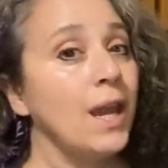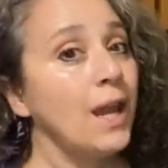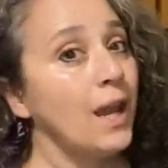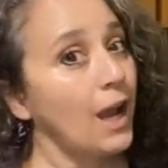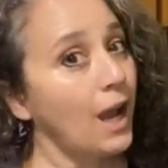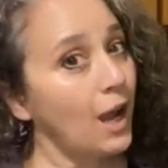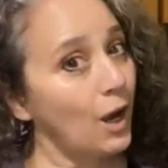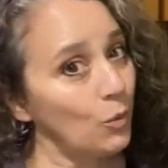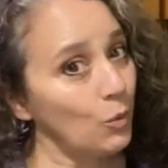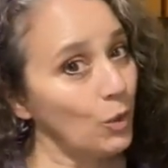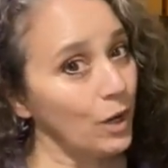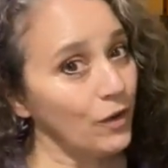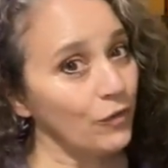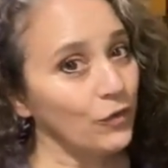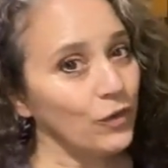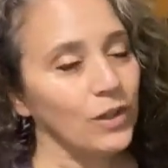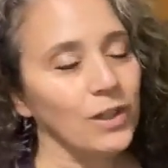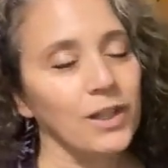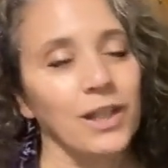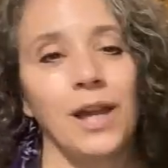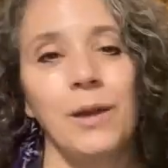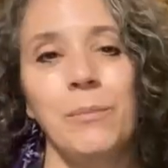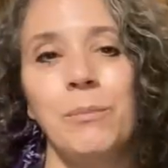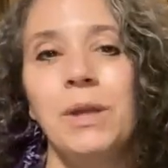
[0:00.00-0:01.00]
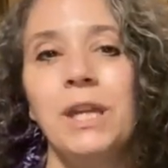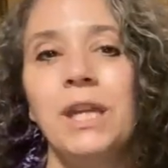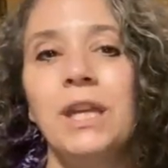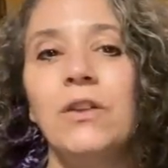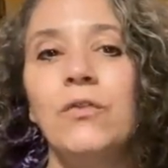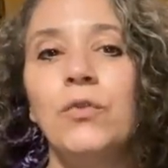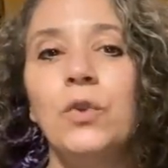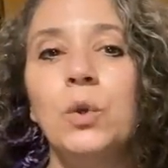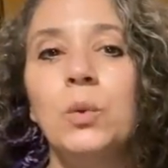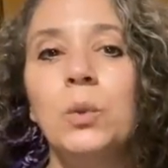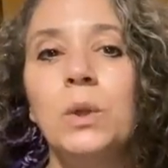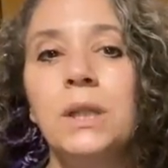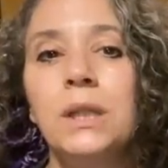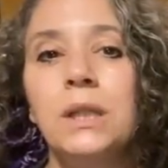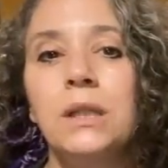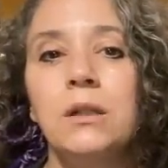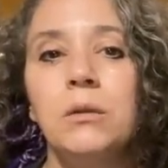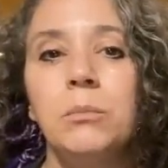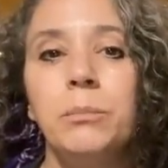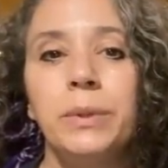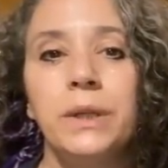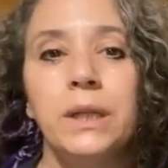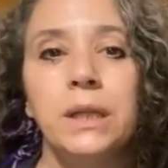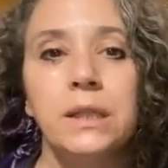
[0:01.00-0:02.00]
However, let me give you a
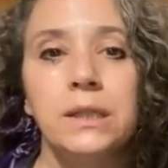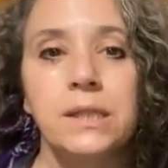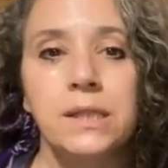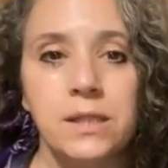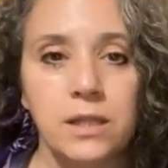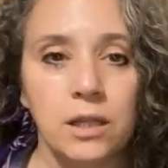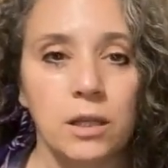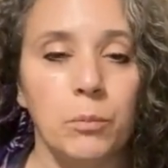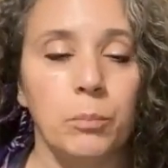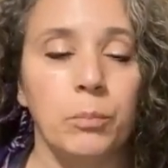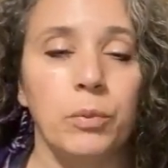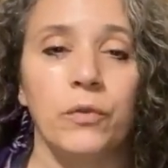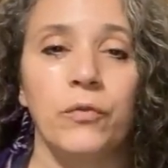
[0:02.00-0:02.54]
little bit of tip.